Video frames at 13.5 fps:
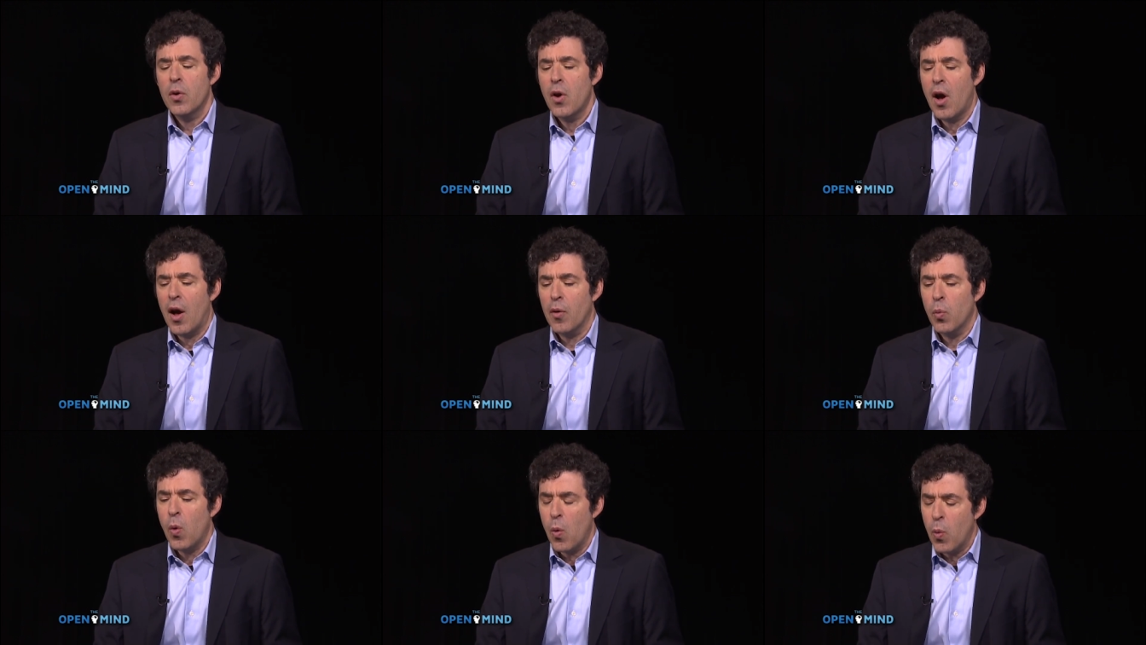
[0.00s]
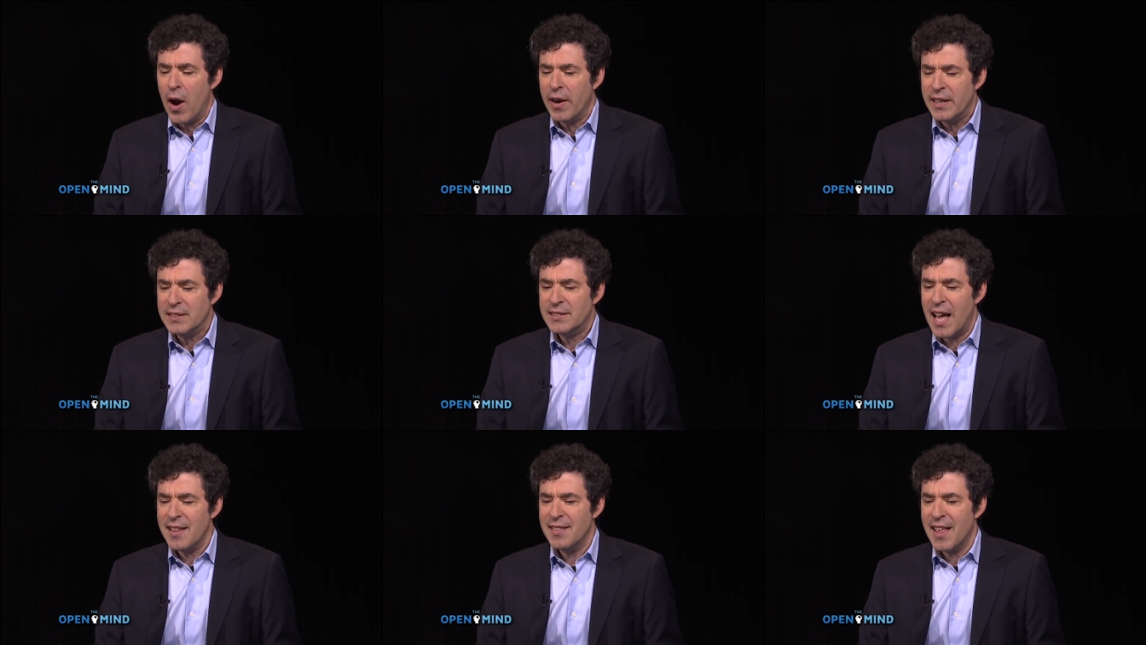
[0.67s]
uh, where he
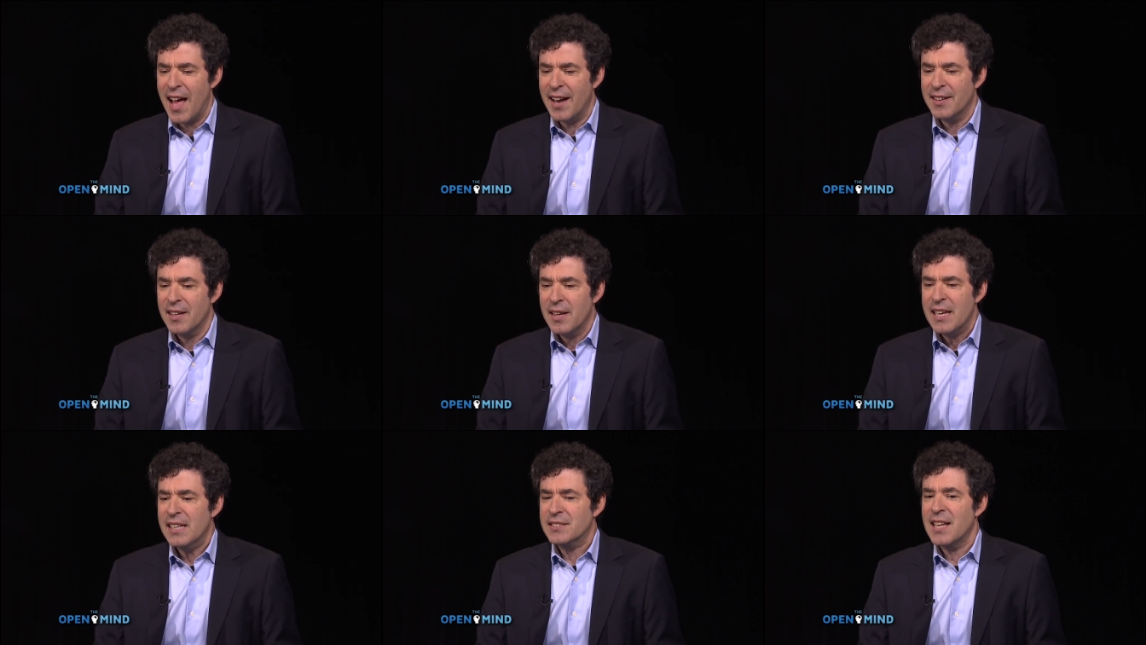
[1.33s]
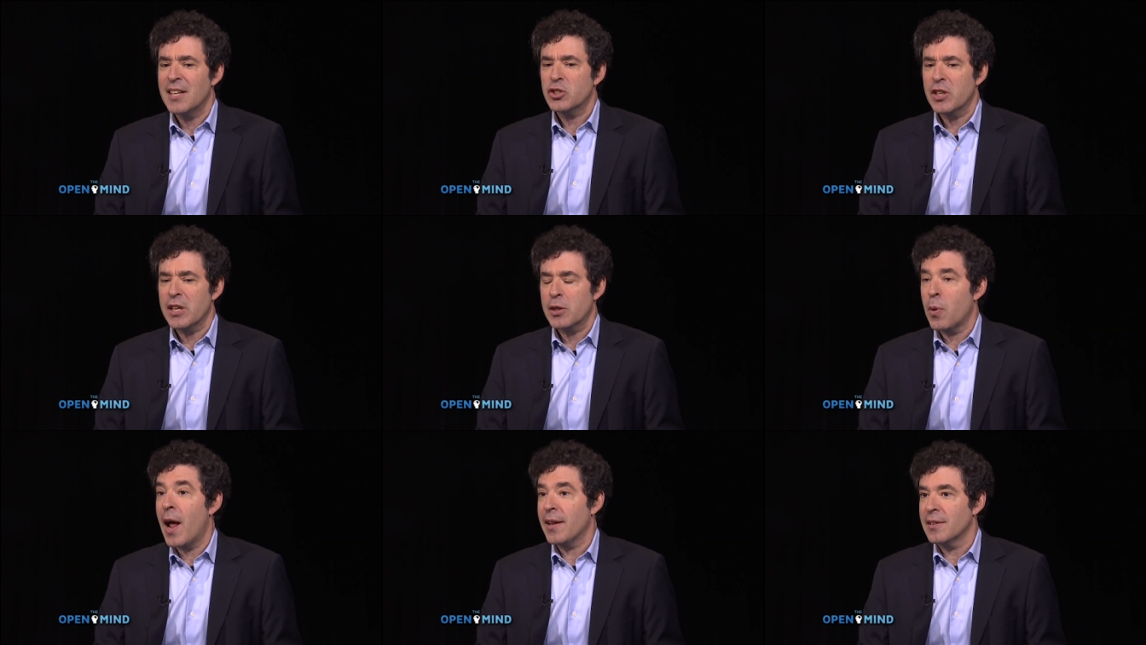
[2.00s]
said that he essentially
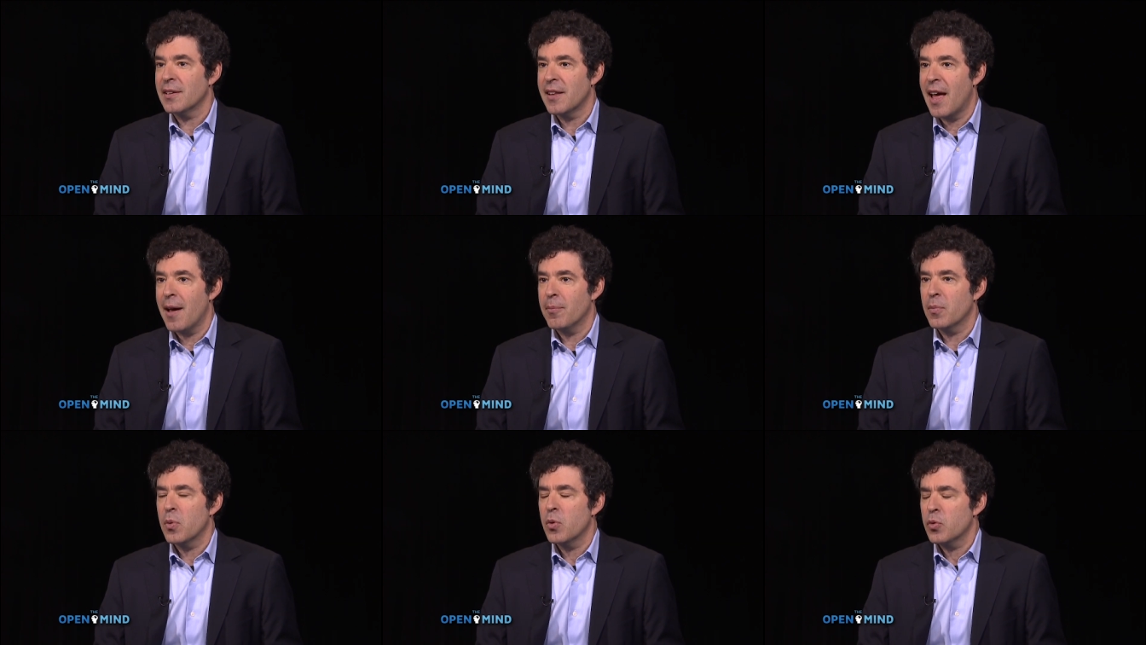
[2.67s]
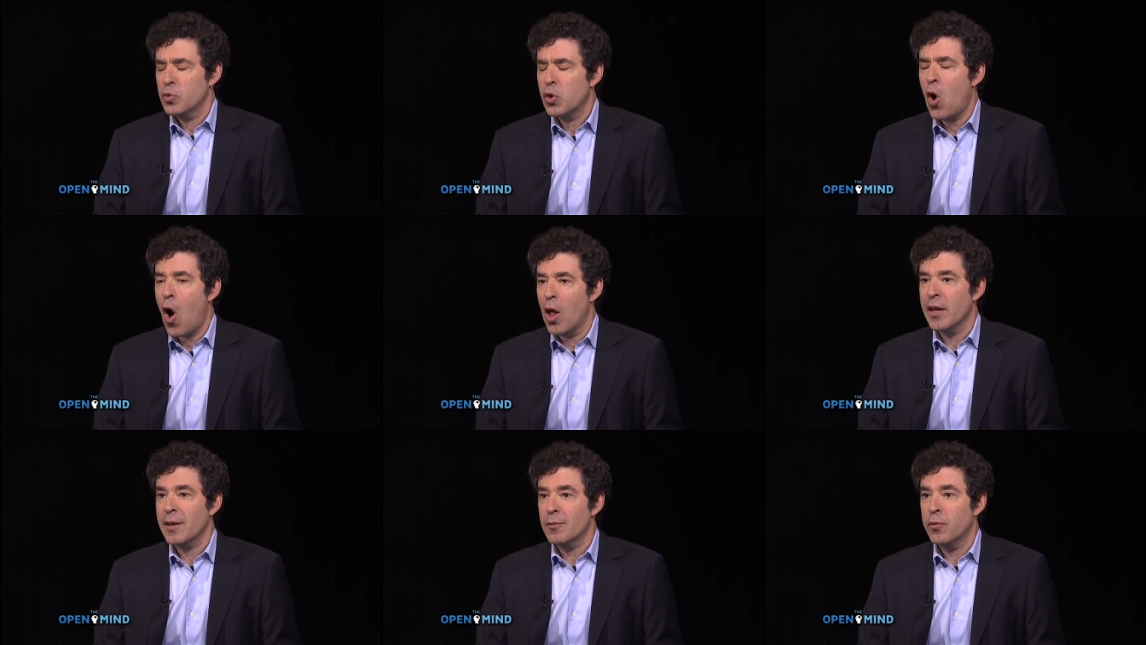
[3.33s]
threatened them
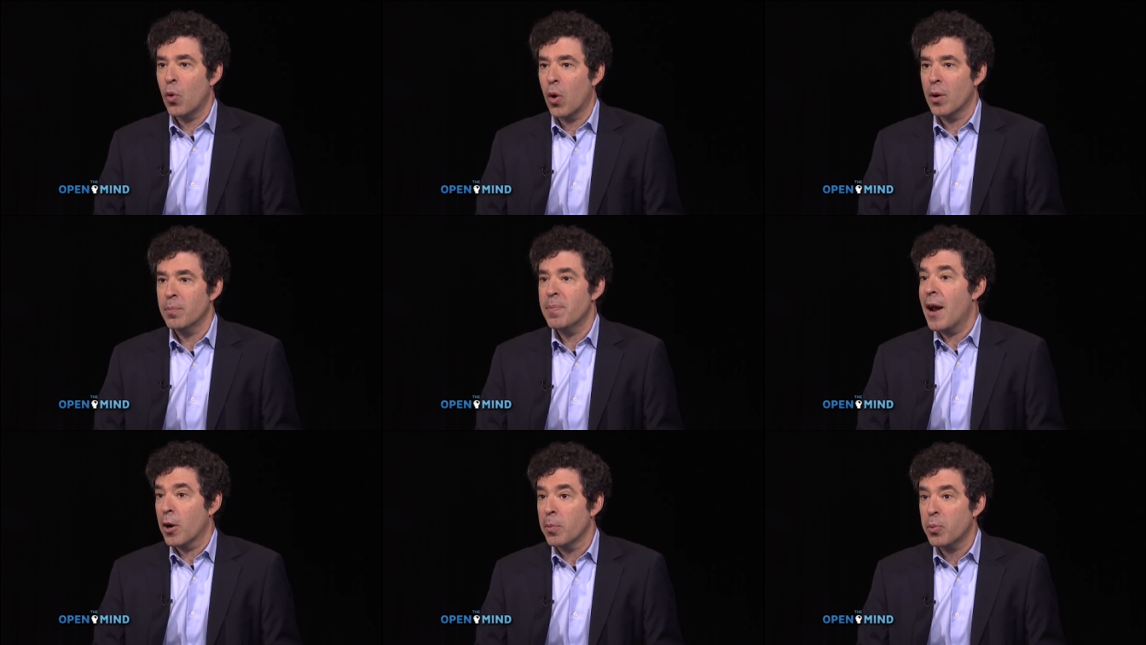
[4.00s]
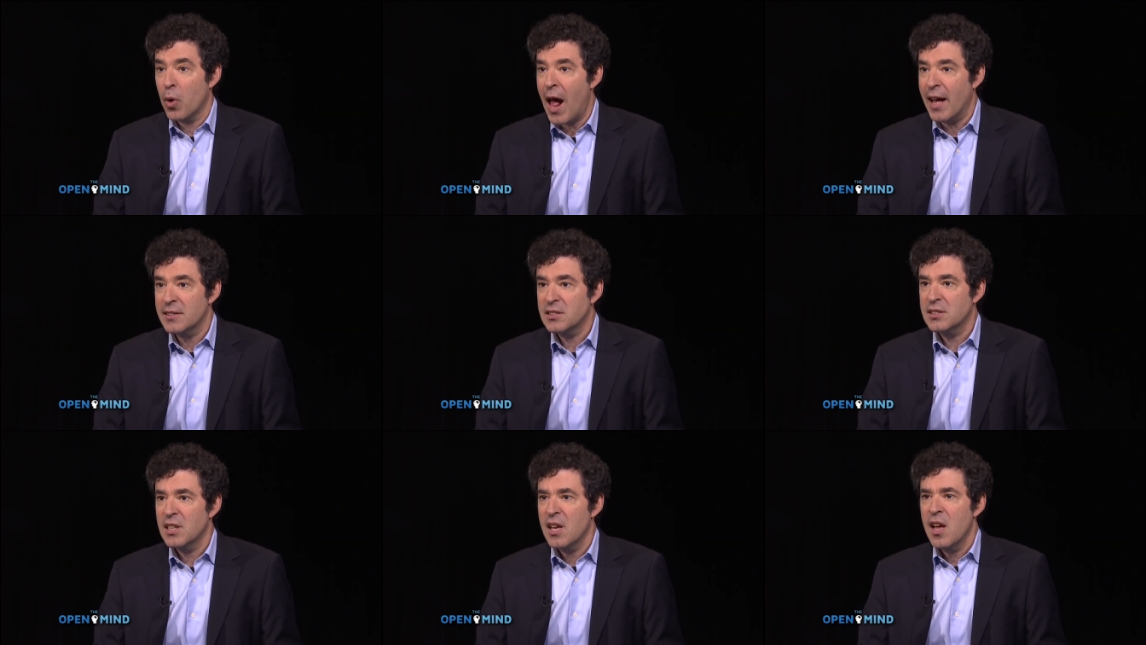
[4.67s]
calling for better
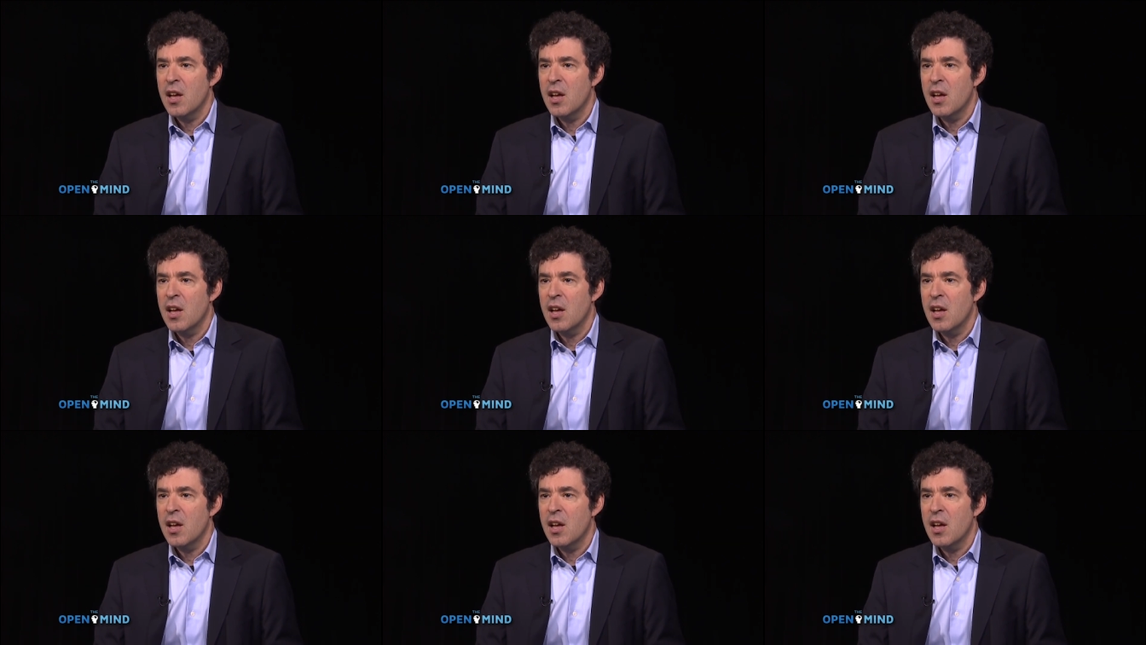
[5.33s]
press.